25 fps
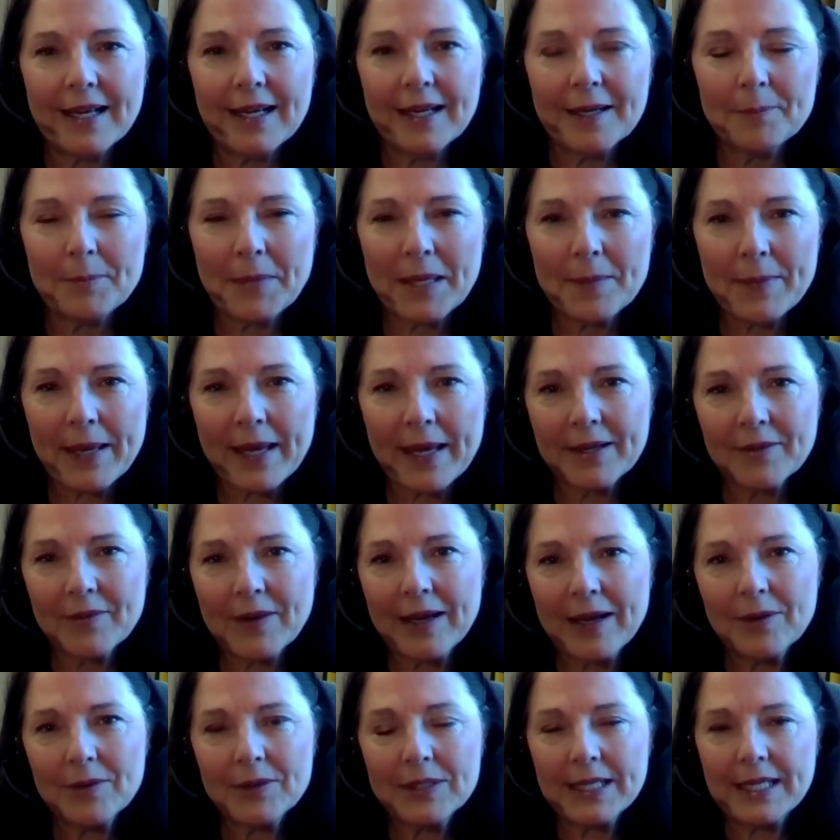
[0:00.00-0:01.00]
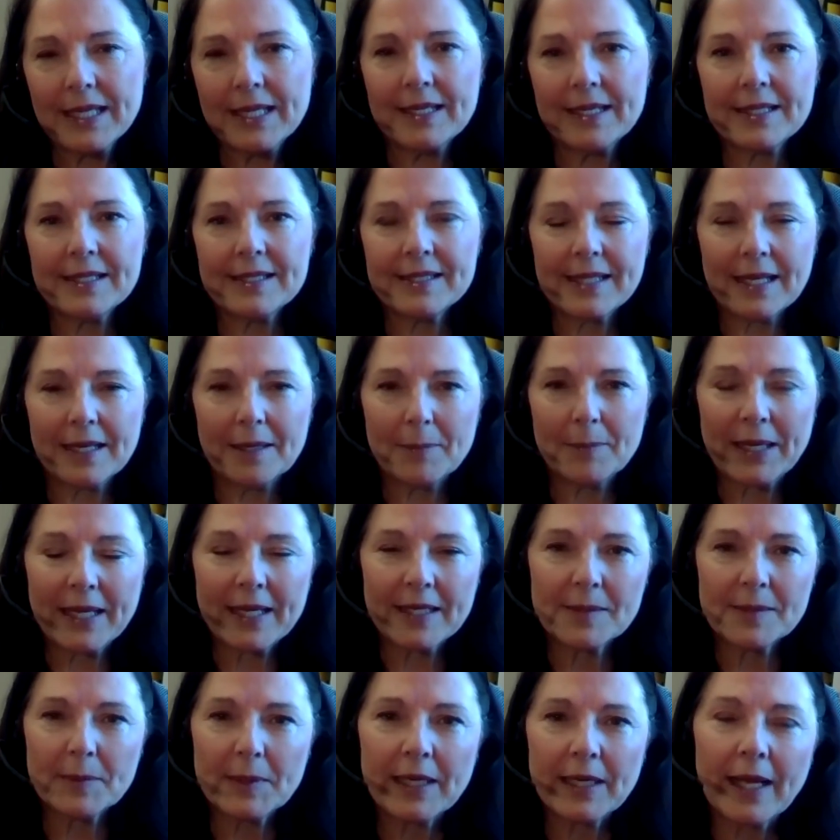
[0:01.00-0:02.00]
my background is my
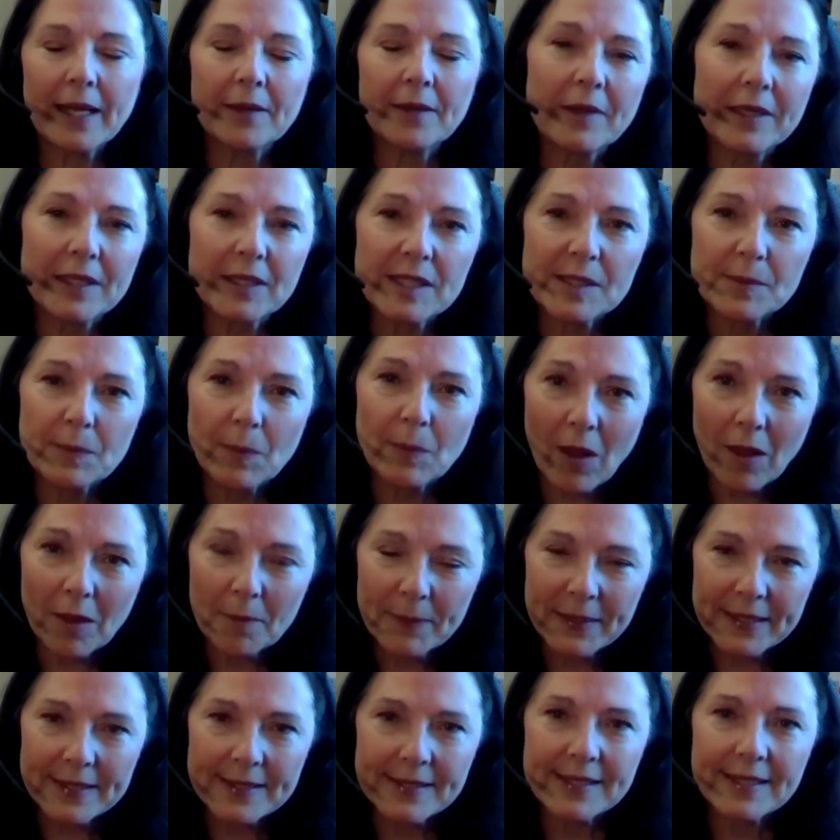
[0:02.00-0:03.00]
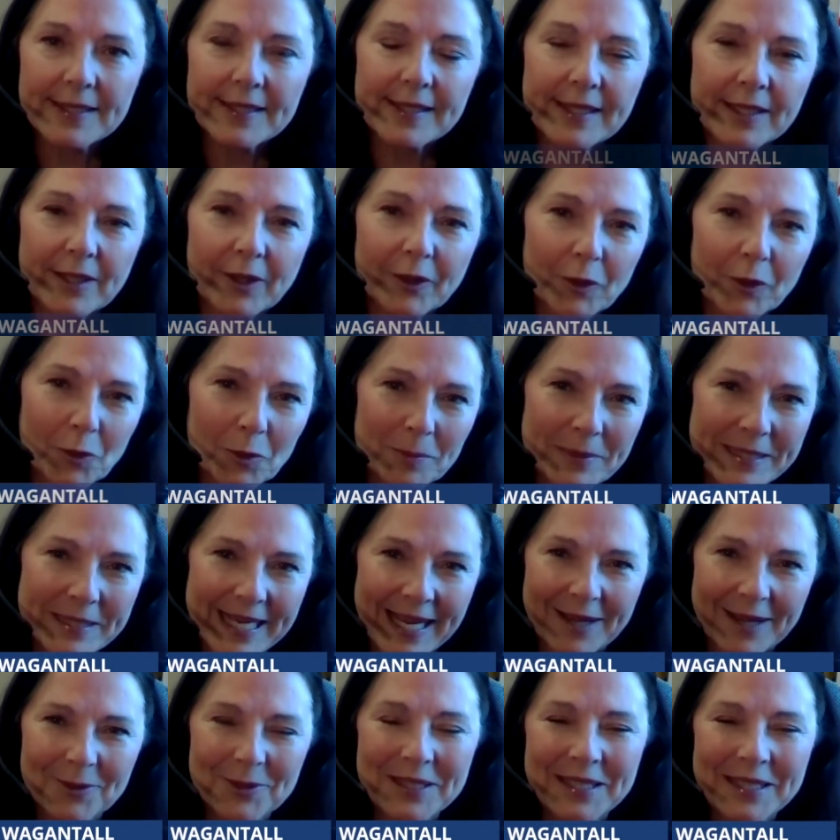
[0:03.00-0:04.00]
husband and I run a small business in our
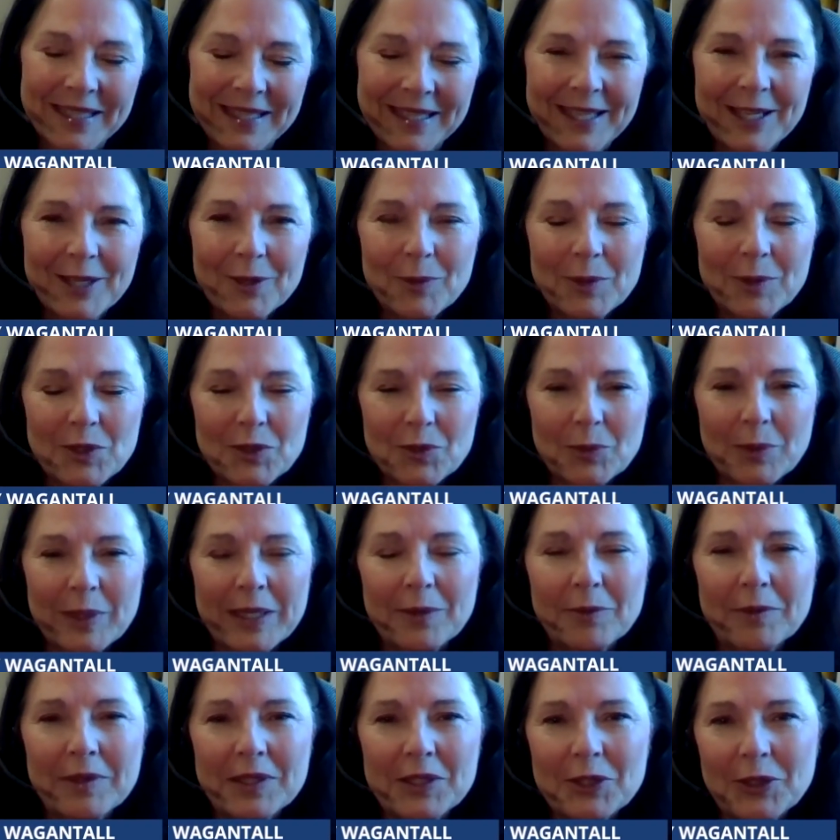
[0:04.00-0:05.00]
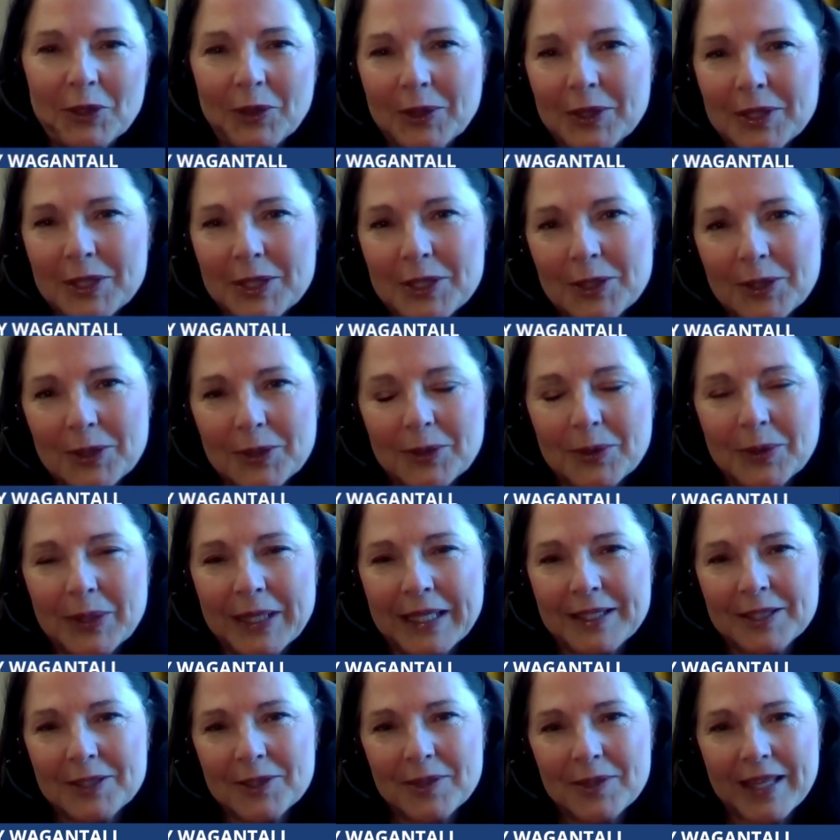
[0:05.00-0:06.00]
hometown, which we returned to
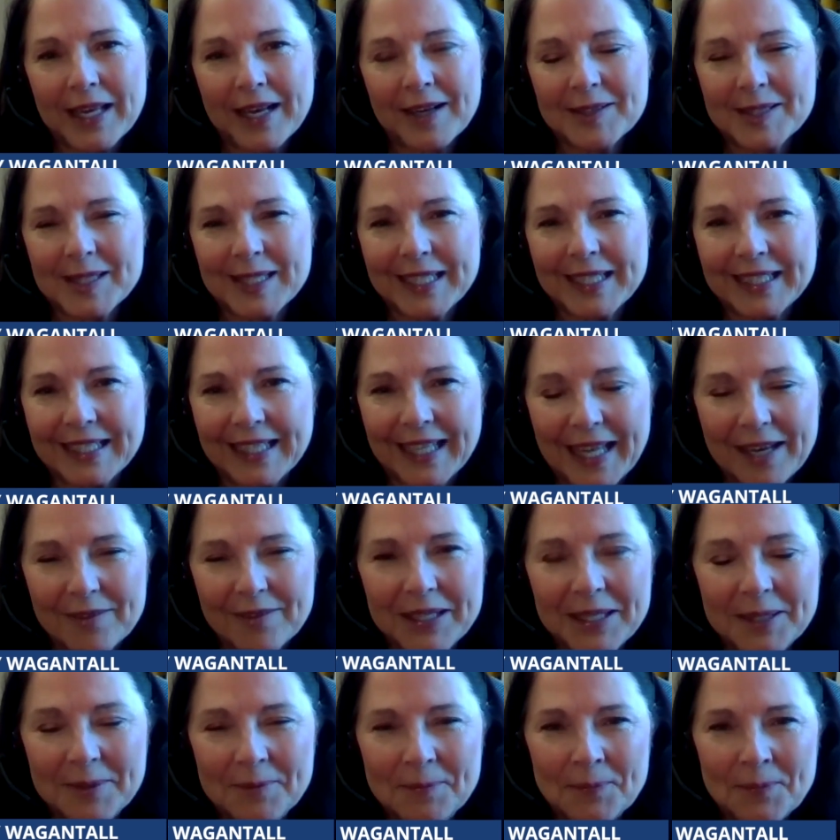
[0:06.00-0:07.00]
in 2011.